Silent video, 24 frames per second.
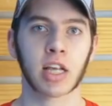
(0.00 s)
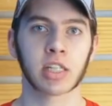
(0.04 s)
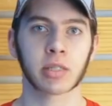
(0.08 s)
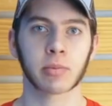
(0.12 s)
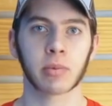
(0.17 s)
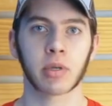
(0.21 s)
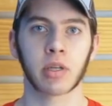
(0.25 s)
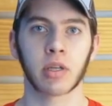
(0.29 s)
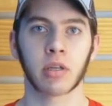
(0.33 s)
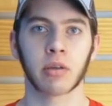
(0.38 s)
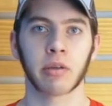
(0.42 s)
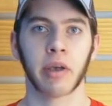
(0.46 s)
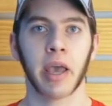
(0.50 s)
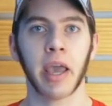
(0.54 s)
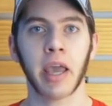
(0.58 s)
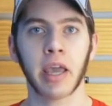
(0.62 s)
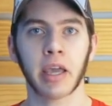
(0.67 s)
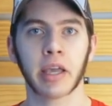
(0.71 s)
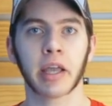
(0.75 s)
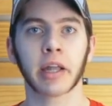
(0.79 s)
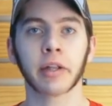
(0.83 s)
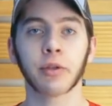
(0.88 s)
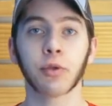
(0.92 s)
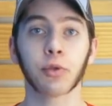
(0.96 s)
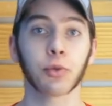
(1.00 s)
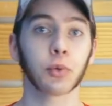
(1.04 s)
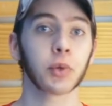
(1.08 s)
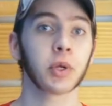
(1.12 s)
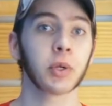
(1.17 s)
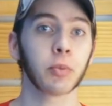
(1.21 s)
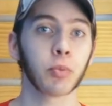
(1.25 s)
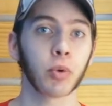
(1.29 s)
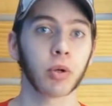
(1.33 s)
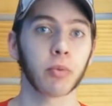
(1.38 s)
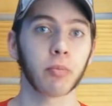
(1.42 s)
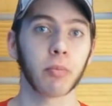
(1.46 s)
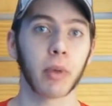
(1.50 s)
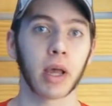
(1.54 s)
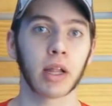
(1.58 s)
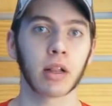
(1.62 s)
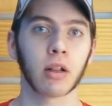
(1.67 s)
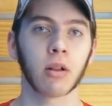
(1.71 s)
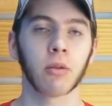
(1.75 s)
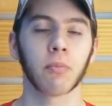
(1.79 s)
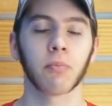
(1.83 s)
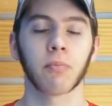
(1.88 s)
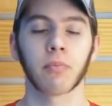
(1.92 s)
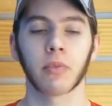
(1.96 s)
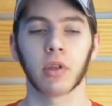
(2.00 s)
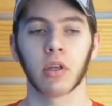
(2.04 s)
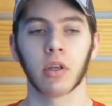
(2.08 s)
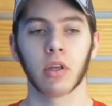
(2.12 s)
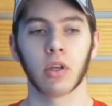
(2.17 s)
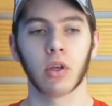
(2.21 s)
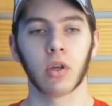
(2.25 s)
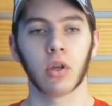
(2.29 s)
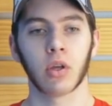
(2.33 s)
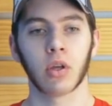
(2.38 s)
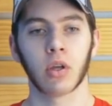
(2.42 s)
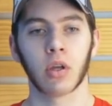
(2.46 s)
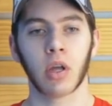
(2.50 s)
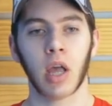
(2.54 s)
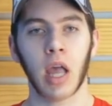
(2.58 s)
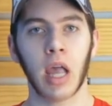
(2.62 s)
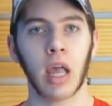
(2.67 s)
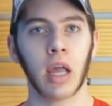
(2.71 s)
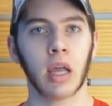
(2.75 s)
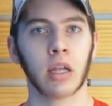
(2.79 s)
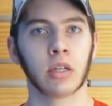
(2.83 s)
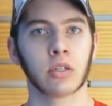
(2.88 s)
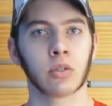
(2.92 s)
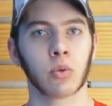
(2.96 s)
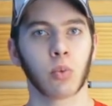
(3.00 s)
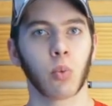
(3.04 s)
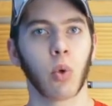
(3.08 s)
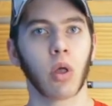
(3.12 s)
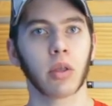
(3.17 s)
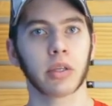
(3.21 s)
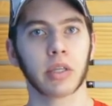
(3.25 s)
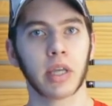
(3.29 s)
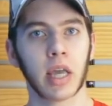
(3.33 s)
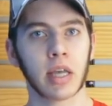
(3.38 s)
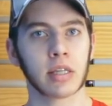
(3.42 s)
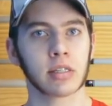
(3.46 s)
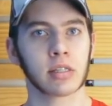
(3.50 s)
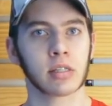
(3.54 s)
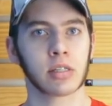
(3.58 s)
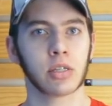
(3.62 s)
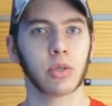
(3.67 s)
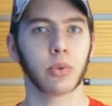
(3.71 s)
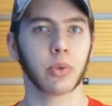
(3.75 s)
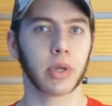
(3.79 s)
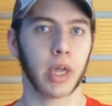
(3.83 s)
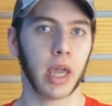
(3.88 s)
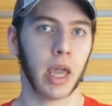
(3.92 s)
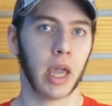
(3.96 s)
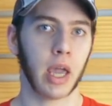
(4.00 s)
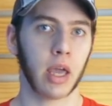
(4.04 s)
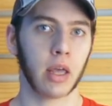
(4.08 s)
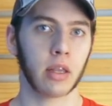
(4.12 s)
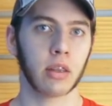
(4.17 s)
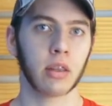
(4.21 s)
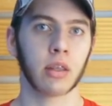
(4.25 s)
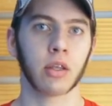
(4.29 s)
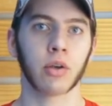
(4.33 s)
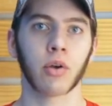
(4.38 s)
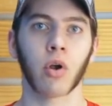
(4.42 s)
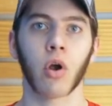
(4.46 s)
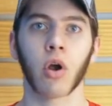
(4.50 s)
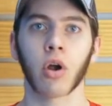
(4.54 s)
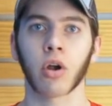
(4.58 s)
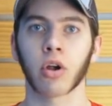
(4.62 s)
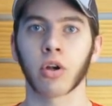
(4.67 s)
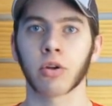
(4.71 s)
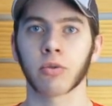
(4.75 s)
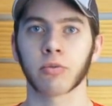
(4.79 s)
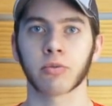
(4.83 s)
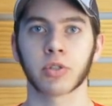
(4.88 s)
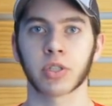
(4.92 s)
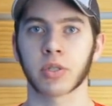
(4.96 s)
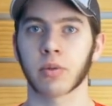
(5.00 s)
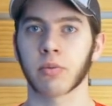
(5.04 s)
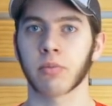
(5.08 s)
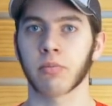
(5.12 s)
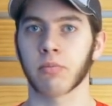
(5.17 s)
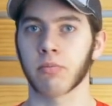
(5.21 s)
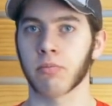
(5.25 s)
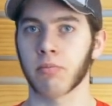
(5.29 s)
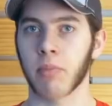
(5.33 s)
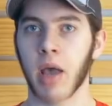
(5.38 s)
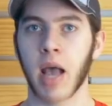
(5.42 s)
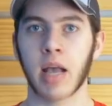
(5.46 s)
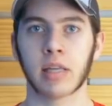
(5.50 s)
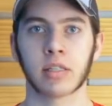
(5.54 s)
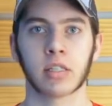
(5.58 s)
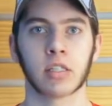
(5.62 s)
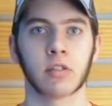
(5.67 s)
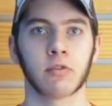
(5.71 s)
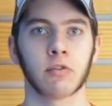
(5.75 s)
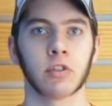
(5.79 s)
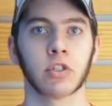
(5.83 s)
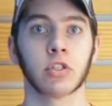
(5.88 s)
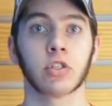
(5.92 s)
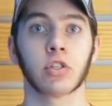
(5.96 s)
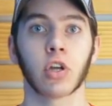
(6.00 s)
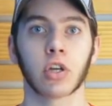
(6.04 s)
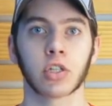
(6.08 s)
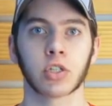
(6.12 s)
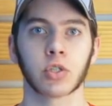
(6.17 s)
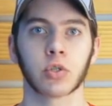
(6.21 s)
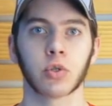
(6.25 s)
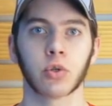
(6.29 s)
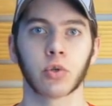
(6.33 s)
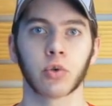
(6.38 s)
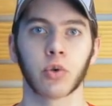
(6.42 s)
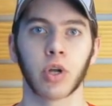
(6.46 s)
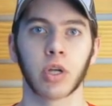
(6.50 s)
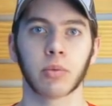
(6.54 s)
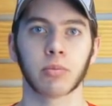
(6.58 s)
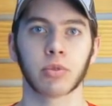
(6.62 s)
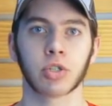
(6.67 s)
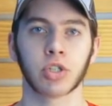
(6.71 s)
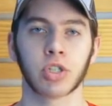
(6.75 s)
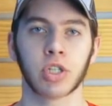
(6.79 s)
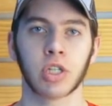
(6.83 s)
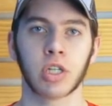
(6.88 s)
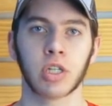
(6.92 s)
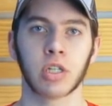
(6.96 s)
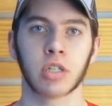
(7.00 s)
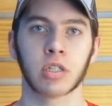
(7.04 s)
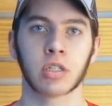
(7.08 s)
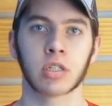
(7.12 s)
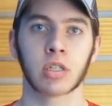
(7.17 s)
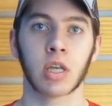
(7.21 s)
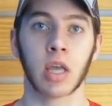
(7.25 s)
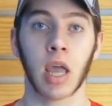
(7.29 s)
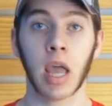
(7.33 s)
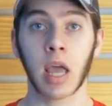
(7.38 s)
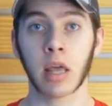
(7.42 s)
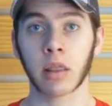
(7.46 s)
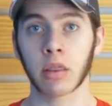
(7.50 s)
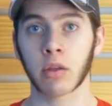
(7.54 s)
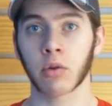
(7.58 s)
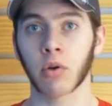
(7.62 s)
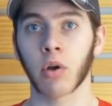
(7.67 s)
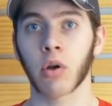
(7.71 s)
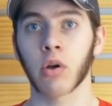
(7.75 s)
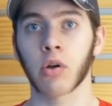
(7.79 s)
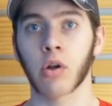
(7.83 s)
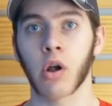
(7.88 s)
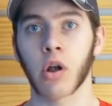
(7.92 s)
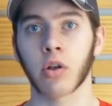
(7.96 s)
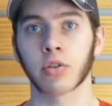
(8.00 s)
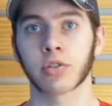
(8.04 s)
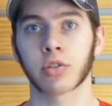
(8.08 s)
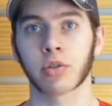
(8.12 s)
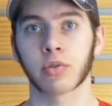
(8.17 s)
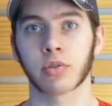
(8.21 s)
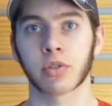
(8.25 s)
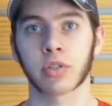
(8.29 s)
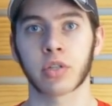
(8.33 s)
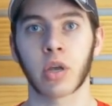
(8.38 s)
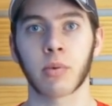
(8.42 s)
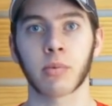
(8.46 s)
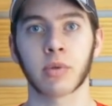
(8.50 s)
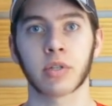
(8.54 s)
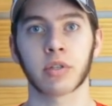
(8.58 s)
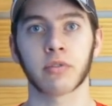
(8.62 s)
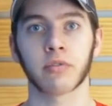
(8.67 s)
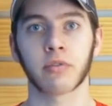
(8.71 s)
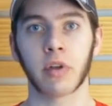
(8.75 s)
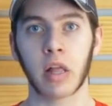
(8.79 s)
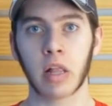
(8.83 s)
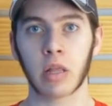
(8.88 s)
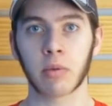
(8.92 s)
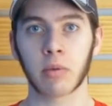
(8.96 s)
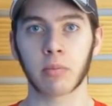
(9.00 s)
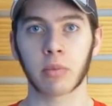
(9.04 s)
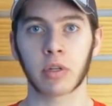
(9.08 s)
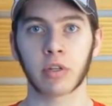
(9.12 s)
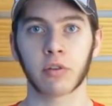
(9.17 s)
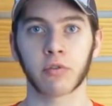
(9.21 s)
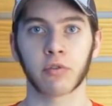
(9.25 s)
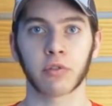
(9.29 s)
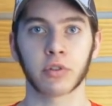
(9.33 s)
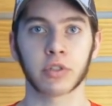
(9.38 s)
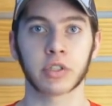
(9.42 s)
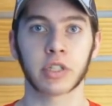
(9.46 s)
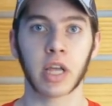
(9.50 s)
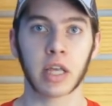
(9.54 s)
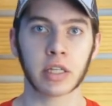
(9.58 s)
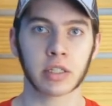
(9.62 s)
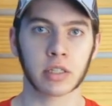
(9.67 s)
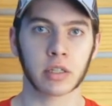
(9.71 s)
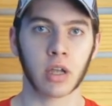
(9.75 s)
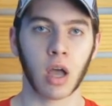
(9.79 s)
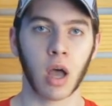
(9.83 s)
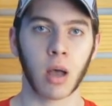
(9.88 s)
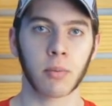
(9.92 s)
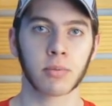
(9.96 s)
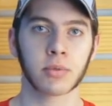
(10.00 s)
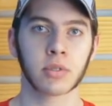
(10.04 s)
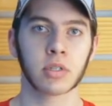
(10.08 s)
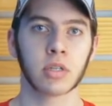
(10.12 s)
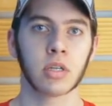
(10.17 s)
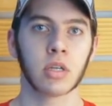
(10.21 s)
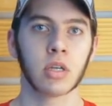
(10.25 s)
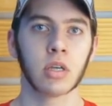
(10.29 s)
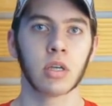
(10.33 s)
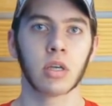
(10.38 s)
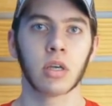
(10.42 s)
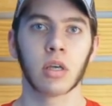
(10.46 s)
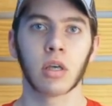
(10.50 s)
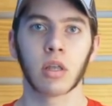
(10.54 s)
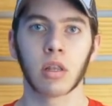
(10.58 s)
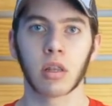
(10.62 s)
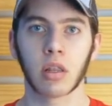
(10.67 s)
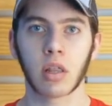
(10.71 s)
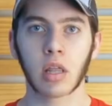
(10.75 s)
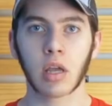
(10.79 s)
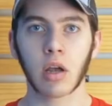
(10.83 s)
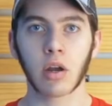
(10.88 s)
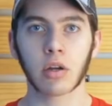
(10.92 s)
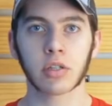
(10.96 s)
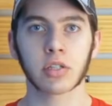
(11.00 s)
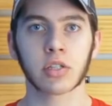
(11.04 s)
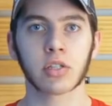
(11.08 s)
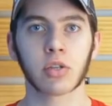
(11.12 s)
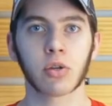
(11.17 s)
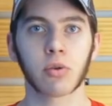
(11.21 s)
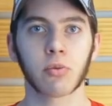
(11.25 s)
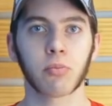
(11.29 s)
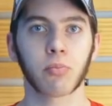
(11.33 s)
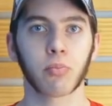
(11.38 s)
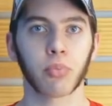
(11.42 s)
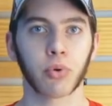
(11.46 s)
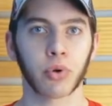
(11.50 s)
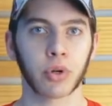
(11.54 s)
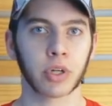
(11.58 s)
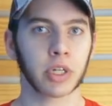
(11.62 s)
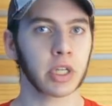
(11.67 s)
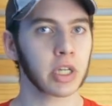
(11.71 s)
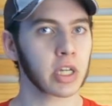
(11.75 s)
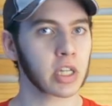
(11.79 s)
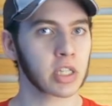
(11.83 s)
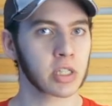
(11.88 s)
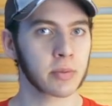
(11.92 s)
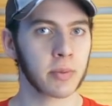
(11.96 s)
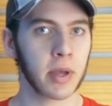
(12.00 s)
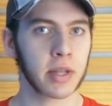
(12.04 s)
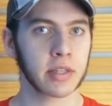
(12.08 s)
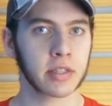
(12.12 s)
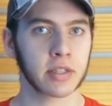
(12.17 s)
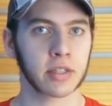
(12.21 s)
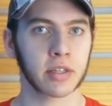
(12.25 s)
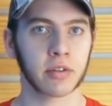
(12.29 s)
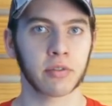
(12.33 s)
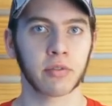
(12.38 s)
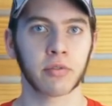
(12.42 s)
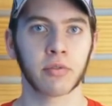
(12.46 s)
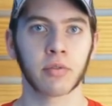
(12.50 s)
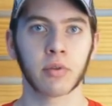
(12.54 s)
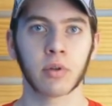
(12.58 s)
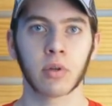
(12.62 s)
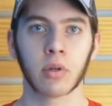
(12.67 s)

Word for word: ask me, hey, can you 3D print metal? And while yes, you can, there are some massive industrial grade machines, and there are also some in development for desktops, they are still pretty expensive.